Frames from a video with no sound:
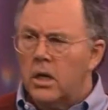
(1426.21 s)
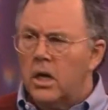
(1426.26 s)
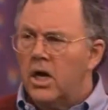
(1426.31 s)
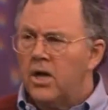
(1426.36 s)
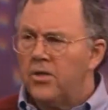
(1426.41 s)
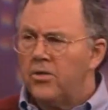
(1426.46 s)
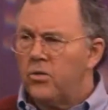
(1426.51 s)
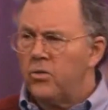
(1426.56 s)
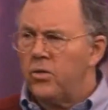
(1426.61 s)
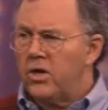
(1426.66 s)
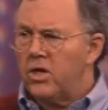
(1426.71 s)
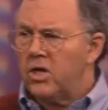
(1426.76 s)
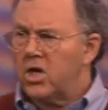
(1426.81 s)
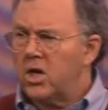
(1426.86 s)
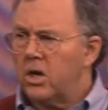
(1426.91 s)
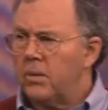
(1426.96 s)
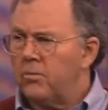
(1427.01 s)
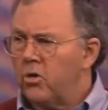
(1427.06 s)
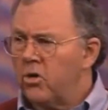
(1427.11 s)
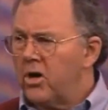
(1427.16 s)
Other
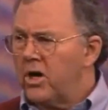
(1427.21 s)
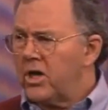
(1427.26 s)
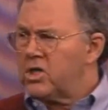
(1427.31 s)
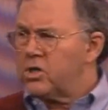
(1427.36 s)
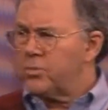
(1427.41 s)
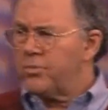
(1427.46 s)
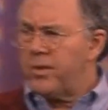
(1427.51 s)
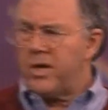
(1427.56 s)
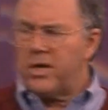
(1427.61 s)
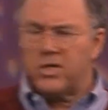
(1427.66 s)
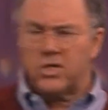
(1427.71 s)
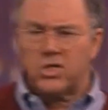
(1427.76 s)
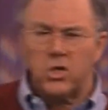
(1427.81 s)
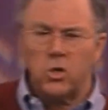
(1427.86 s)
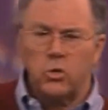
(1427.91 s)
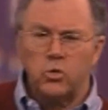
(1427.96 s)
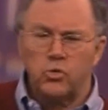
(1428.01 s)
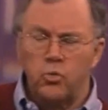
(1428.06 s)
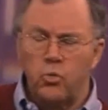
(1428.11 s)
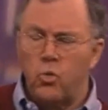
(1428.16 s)
income or expense.
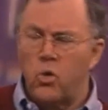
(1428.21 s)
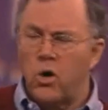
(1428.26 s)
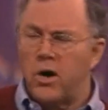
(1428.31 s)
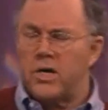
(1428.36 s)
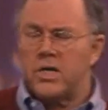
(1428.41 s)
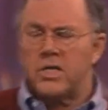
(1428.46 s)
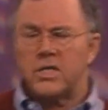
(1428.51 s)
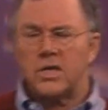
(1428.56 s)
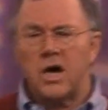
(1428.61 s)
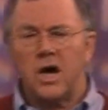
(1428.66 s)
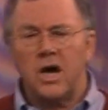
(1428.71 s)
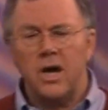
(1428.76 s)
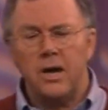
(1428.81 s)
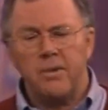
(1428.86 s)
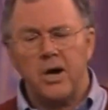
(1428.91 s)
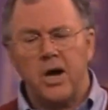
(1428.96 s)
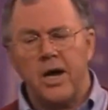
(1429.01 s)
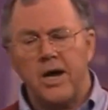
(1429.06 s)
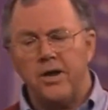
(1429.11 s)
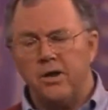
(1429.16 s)
Those one-time
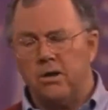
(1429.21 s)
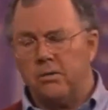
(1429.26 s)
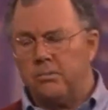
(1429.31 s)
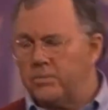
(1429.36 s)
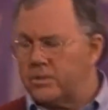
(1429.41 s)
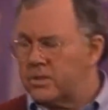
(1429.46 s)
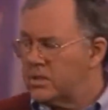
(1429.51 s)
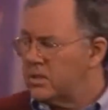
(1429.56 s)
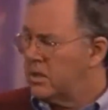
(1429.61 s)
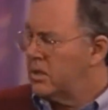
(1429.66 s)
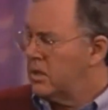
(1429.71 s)
items.